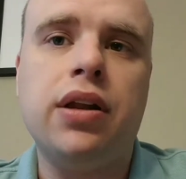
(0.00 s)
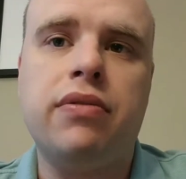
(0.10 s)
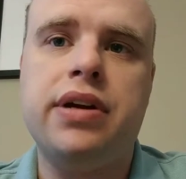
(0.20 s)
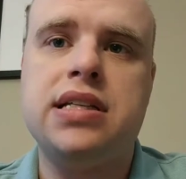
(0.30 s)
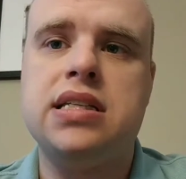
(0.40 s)
One
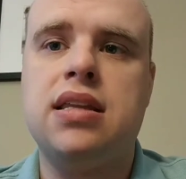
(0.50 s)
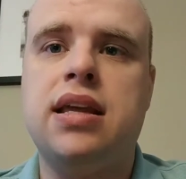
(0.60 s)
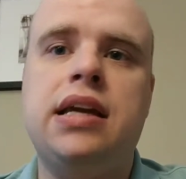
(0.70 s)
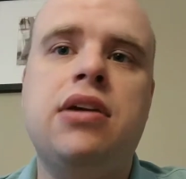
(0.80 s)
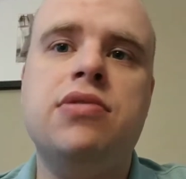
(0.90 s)
of the reasons
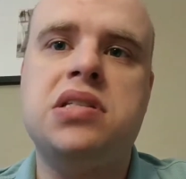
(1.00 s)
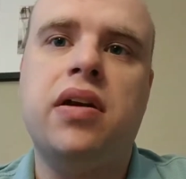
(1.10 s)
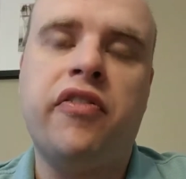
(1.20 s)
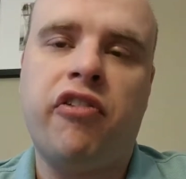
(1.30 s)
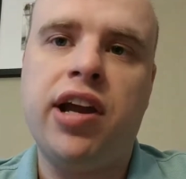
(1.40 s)
that they're used
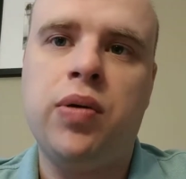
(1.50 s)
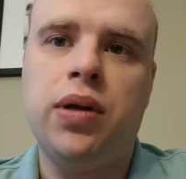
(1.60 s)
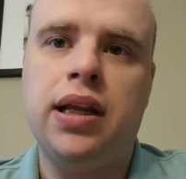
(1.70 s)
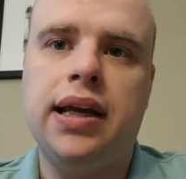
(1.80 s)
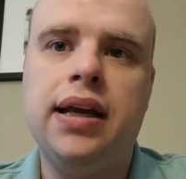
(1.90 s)
so
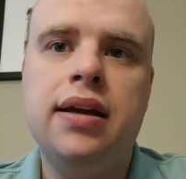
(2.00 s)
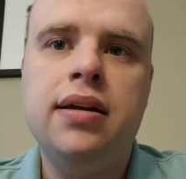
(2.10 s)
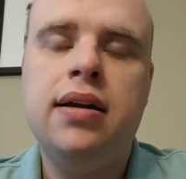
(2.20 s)
frequently